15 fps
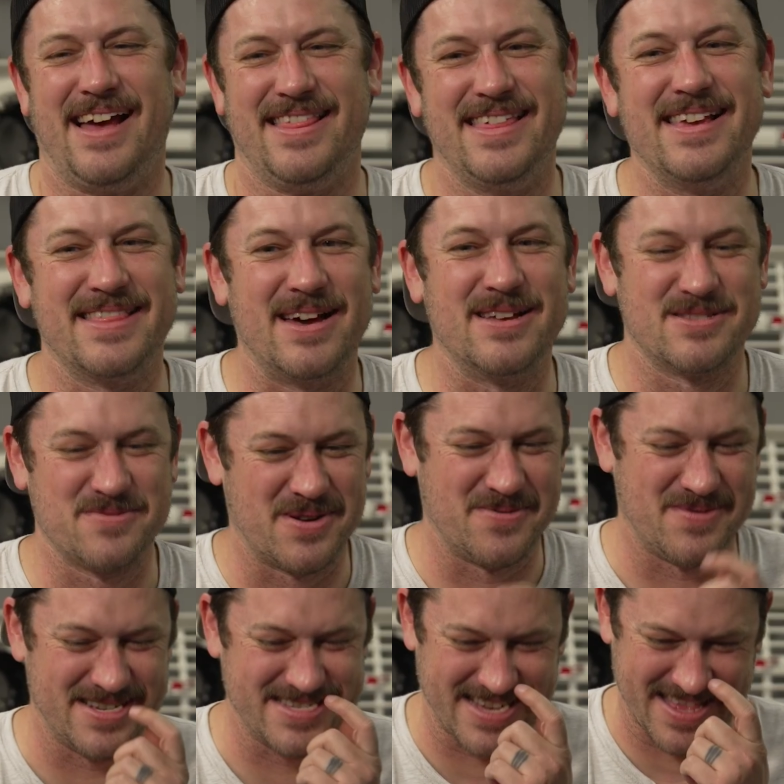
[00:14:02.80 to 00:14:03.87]
I think that's what it
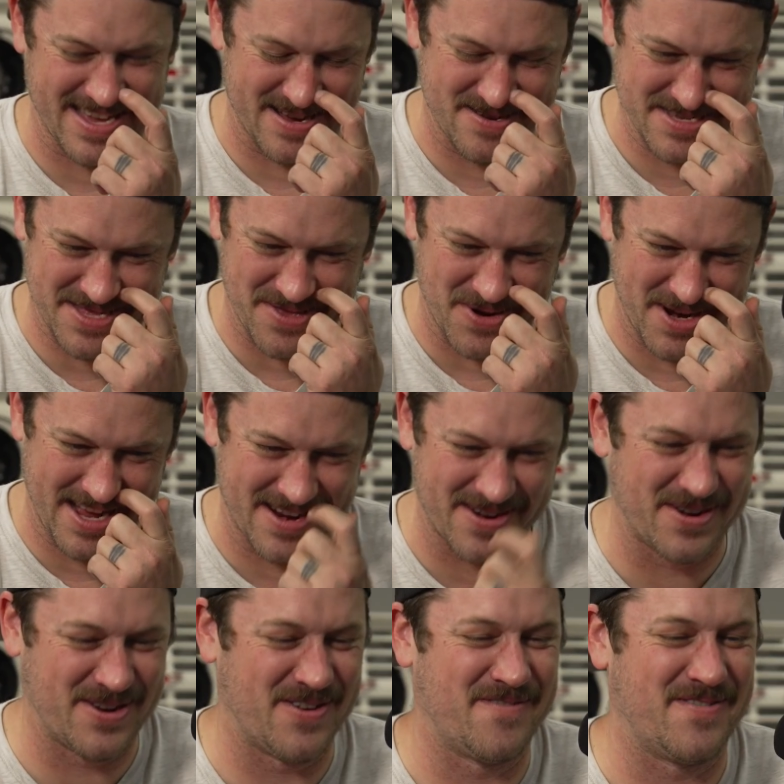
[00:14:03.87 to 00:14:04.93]
was. I think it was
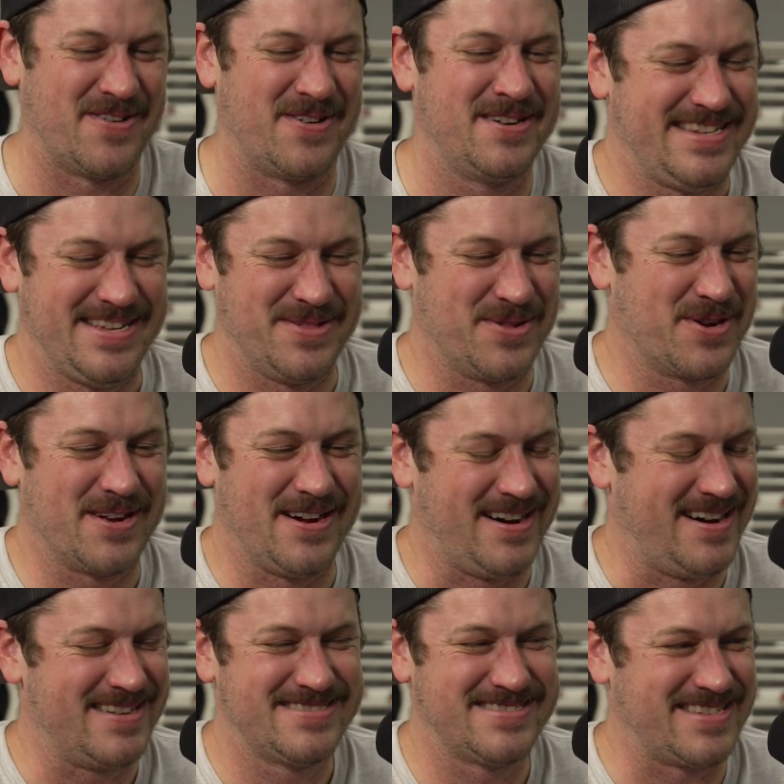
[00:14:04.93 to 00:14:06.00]
$300 over dealer
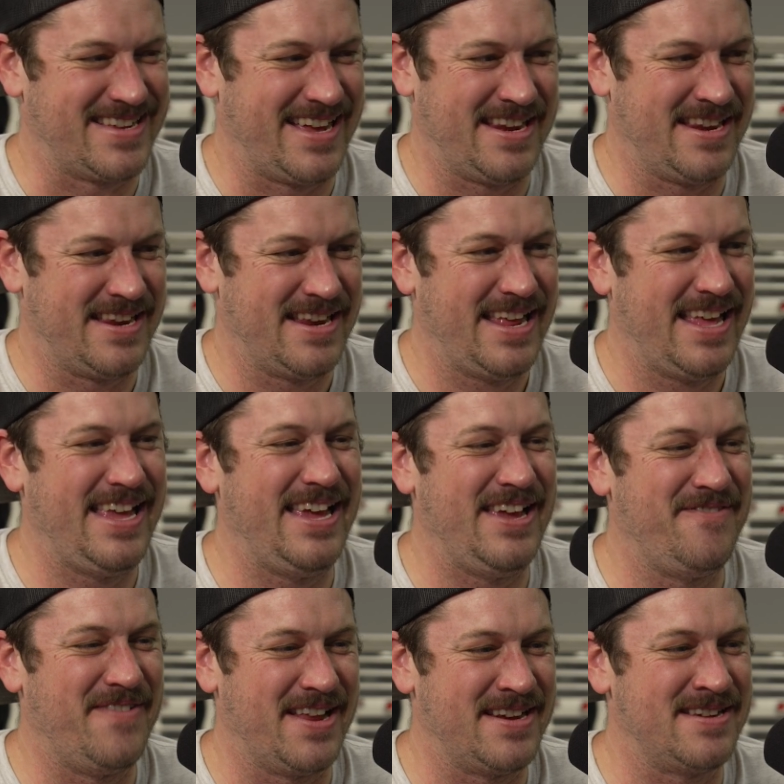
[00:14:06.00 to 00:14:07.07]
cost. And he
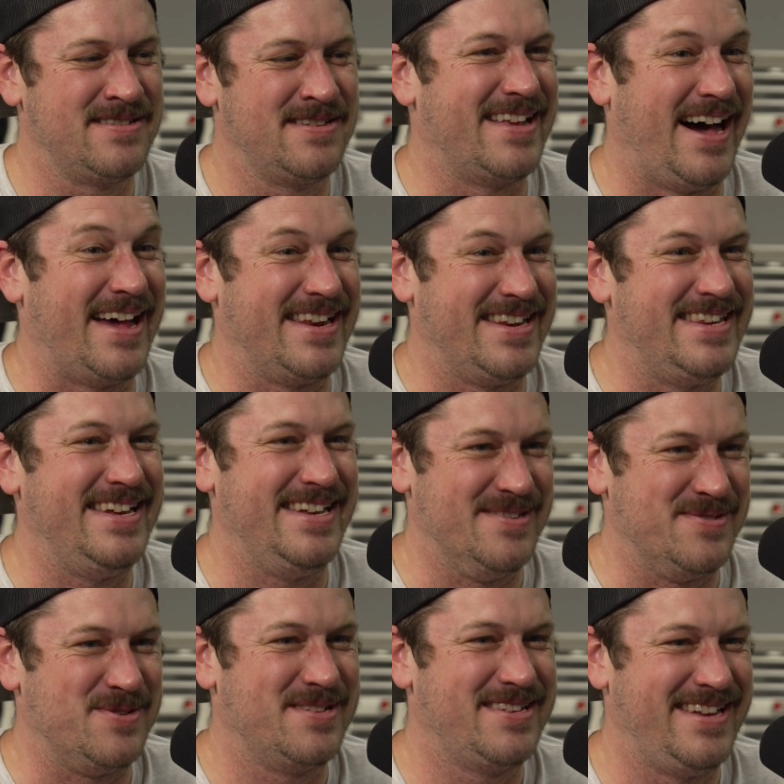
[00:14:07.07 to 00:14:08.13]
even got a
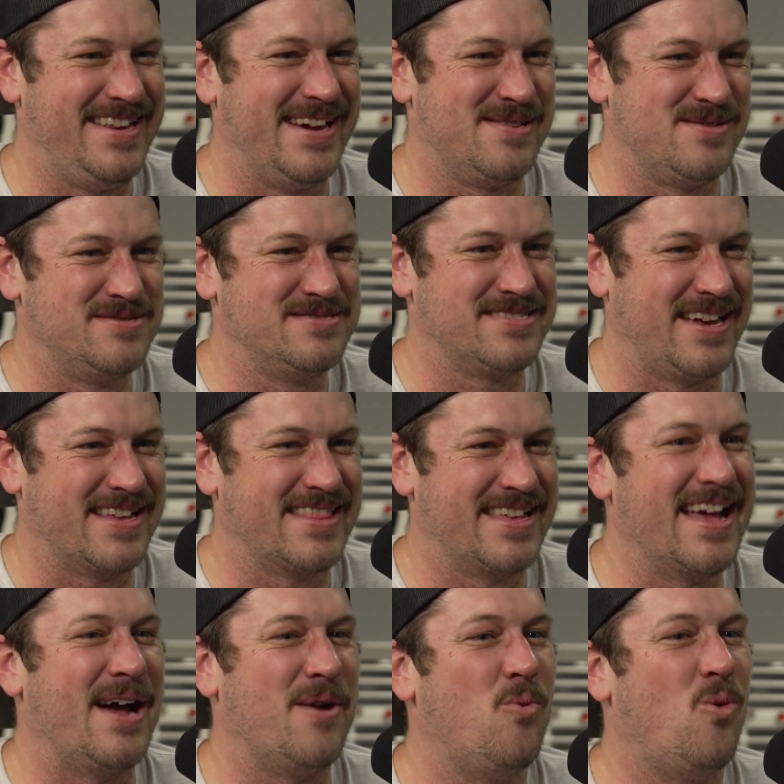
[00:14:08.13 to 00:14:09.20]
deal. It was like the
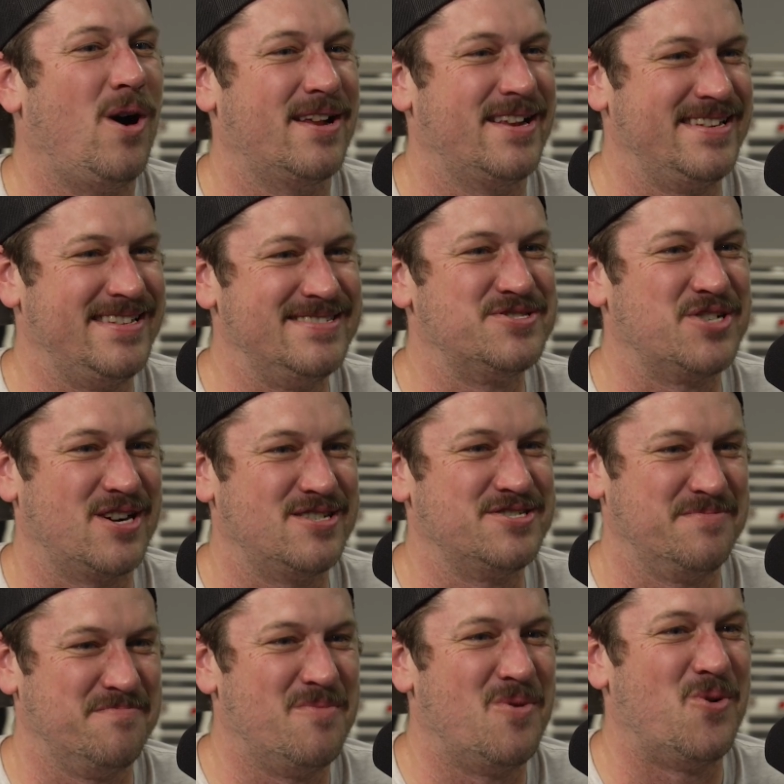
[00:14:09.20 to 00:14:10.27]
guy wanted to charge
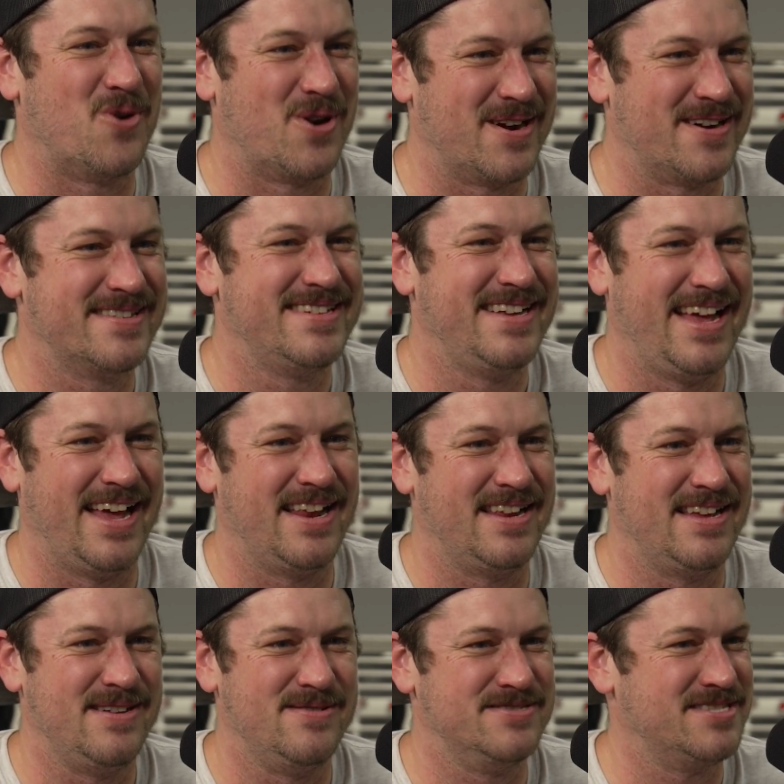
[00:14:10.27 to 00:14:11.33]
him more. And
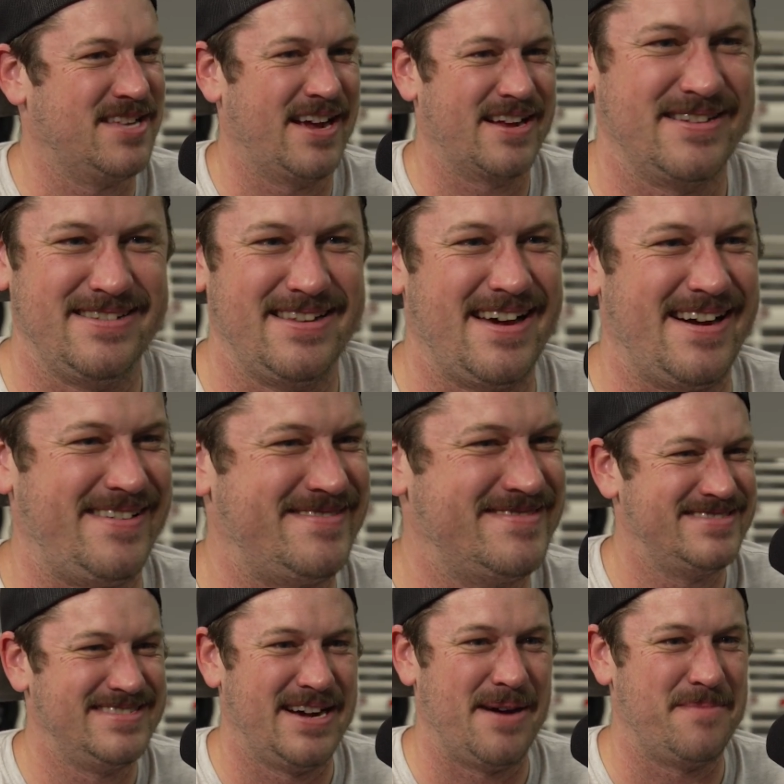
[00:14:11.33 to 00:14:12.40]
he was like, no,
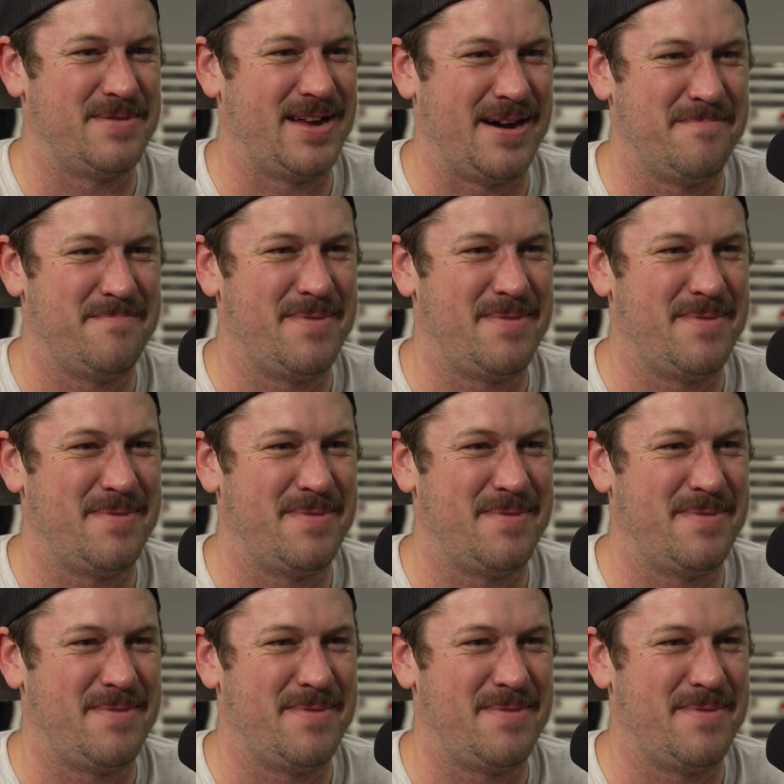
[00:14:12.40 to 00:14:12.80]
I'm not